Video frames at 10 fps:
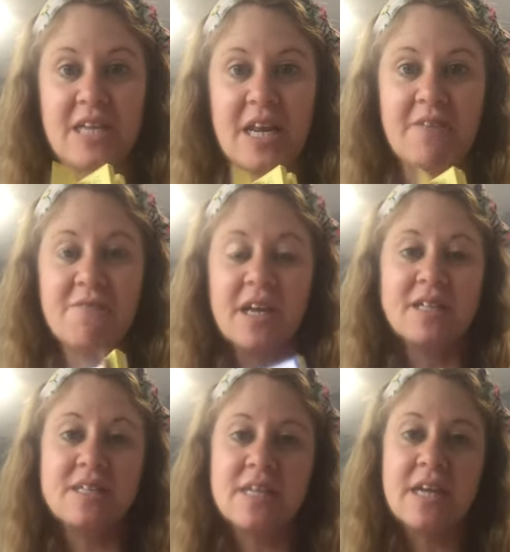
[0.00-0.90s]
And if they
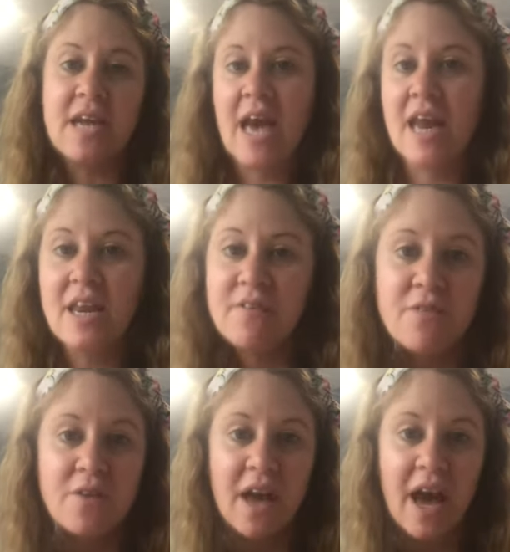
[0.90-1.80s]
see any of
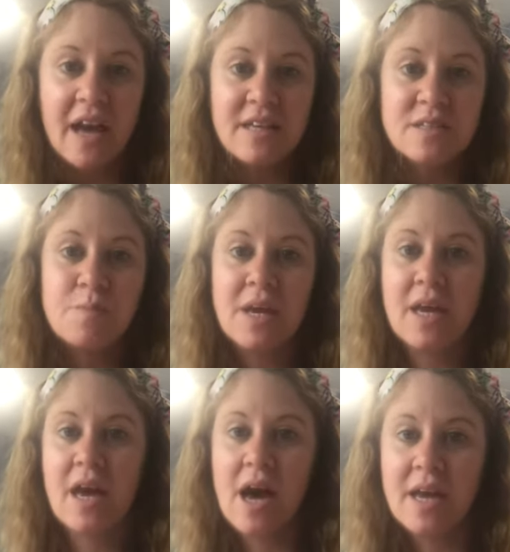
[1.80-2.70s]
you guys being
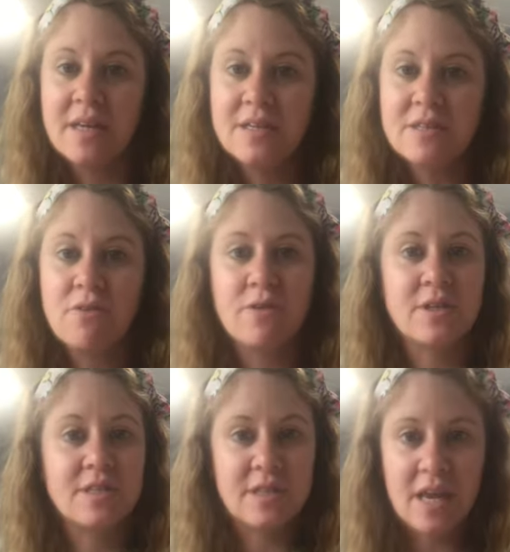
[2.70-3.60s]
kind or
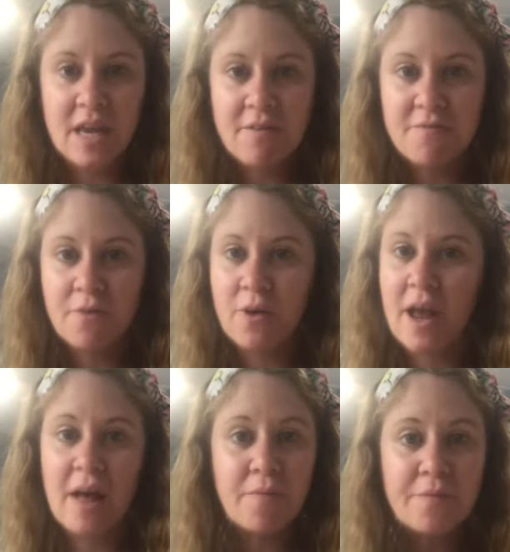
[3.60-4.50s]
safe or
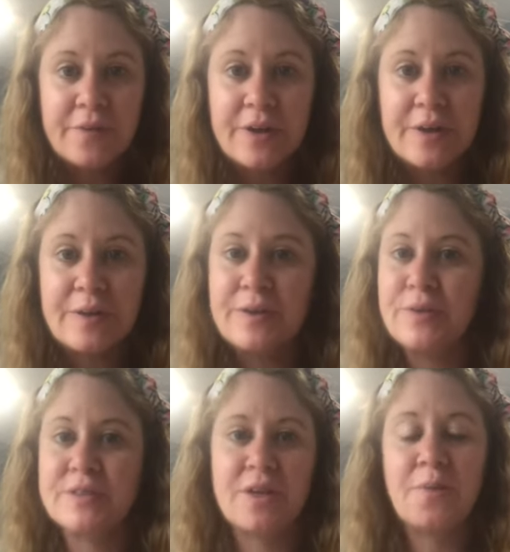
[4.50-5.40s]
helpful,
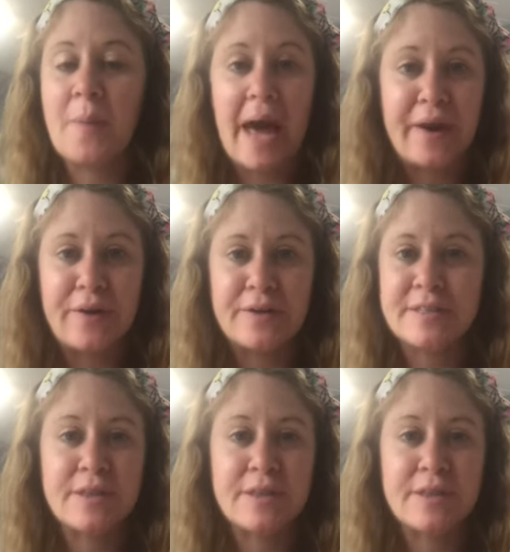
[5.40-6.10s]
using your manners,